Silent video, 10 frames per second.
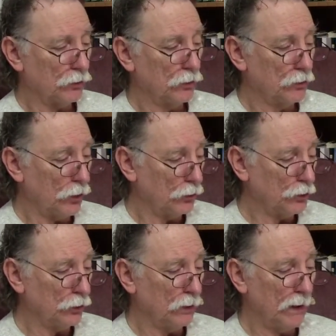
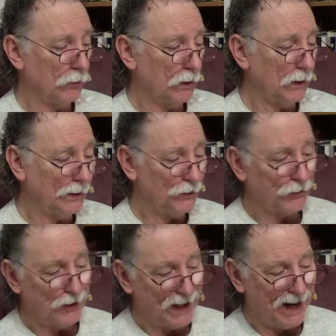social, and
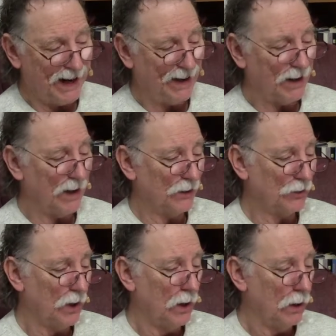religious
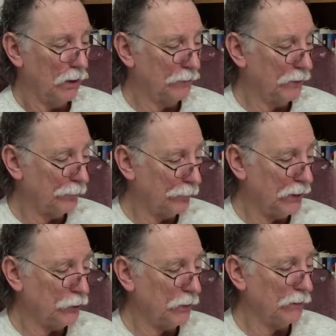chaos of the
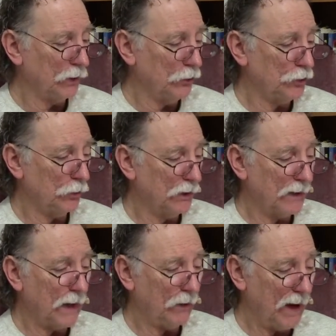French Revolution
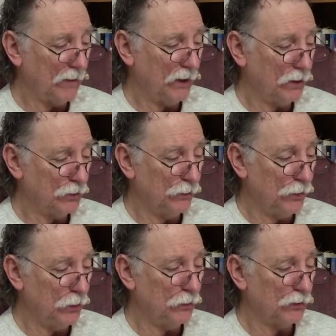without having his
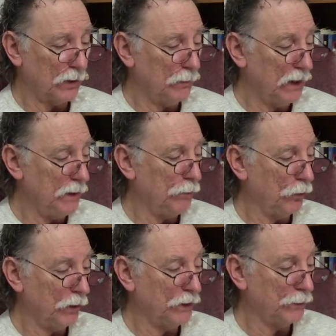views on many
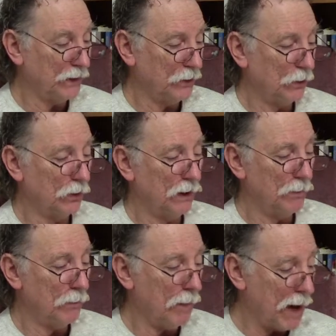points materially
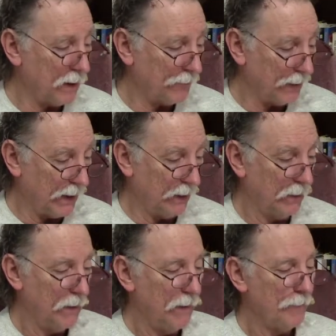modified.
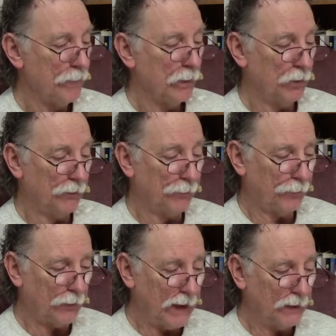But
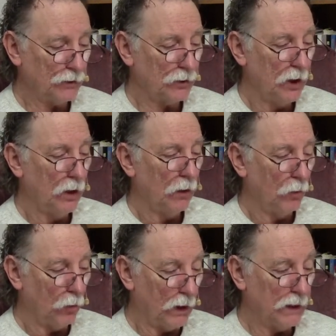France
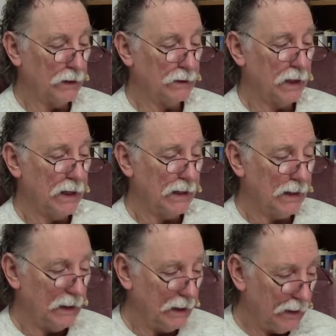was
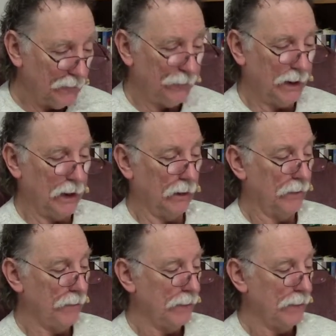infidel,